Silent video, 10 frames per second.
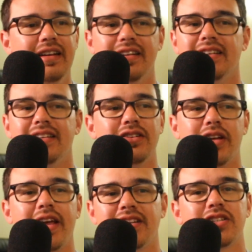you
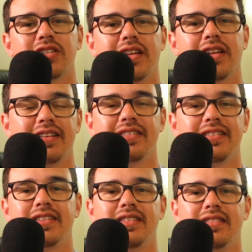can't just let it
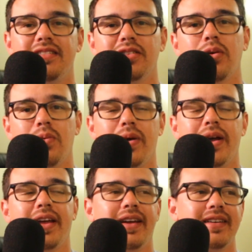go
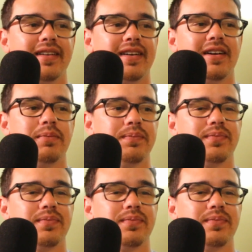away. Um,